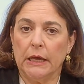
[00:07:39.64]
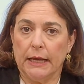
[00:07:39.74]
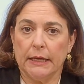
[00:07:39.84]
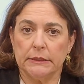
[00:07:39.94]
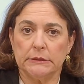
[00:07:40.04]

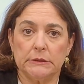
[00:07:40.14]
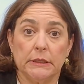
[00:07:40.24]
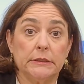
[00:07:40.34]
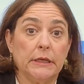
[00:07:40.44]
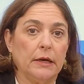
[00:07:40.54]
and
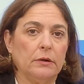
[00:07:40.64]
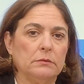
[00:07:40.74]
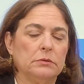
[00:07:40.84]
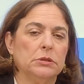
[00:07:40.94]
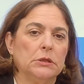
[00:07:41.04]

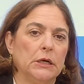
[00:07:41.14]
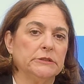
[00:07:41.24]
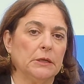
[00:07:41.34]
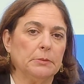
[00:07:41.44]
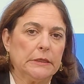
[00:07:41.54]
now
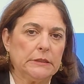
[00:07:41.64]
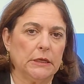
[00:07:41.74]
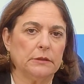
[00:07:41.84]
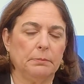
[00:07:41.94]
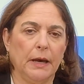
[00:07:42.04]
doubling
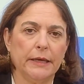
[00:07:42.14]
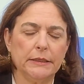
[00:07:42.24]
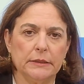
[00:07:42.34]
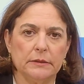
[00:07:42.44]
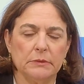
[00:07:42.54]
down the
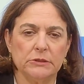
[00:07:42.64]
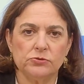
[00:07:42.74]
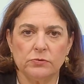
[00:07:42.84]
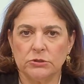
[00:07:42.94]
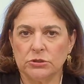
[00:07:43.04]
Biden
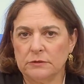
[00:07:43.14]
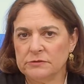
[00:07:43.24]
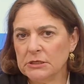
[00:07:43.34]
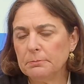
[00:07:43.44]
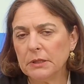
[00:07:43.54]
administration, have
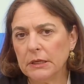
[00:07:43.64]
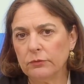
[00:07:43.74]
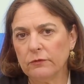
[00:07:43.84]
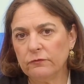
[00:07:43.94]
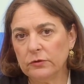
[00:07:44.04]
simply
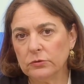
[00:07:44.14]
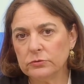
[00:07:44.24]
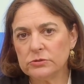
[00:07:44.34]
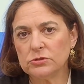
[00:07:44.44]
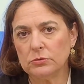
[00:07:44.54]

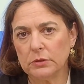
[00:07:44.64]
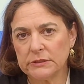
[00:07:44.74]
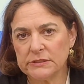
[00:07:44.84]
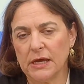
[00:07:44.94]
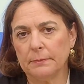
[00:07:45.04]
refused to
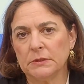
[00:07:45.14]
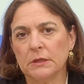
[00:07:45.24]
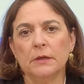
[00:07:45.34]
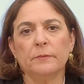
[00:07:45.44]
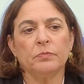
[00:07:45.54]
accept
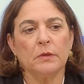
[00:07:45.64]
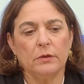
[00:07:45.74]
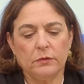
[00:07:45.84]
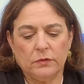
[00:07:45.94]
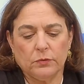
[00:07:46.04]

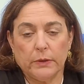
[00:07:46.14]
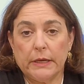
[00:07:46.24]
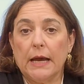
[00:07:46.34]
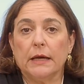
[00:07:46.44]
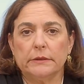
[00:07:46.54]
the
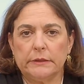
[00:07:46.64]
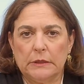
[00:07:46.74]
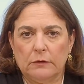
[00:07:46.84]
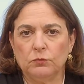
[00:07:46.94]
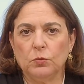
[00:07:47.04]
reality
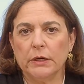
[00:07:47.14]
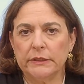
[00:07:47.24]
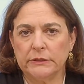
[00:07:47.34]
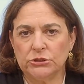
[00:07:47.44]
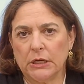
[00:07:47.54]
of what
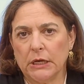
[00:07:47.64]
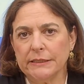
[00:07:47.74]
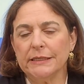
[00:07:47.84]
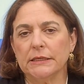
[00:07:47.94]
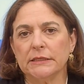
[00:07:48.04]
a
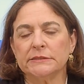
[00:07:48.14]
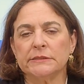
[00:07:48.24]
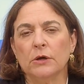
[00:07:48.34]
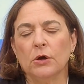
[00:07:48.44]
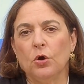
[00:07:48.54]
jihad
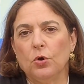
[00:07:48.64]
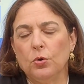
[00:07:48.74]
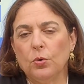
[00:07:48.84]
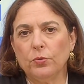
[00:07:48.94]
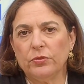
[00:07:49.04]
is,
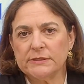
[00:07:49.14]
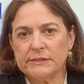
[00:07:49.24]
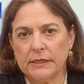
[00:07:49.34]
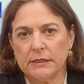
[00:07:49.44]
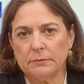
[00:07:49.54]
who
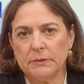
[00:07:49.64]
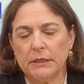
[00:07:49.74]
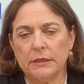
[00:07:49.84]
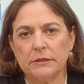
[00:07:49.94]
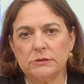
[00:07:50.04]
this
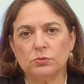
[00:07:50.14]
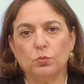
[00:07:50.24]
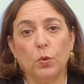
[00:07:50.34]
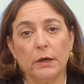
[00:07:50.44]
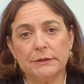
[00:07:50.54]
enemy is,
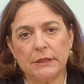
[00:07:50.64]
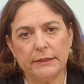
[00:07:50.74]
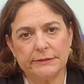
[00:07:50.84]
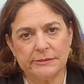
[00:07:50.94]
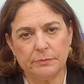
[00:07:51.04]
what
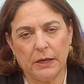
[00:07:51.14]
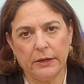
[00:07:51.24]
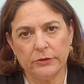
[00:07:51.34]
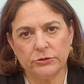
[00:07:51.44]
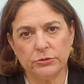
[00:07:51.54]
they
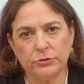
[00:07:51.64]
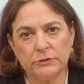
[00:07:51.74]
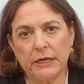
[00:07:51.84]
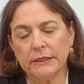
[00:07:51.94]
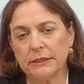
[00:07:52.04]
aspire to,
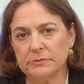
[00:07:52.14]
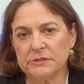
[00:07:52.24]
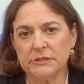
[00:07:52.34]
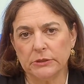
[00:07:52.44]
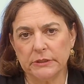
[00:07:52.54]
take them
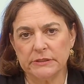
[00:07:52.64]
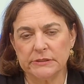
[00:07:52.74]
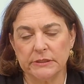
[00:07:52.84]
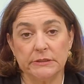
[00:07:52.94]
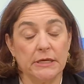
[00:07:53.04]

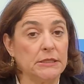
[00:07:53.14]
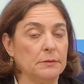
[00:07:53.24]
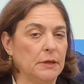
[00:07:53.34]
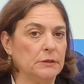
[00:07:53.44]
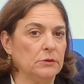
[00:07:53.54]
seriously, take
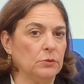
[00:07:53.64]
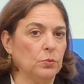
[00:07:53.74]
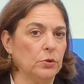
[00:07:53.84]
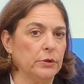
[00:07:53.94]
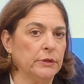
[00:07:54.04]
them at their
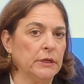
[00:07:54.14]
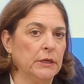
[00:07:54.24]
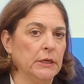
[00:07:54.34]
word.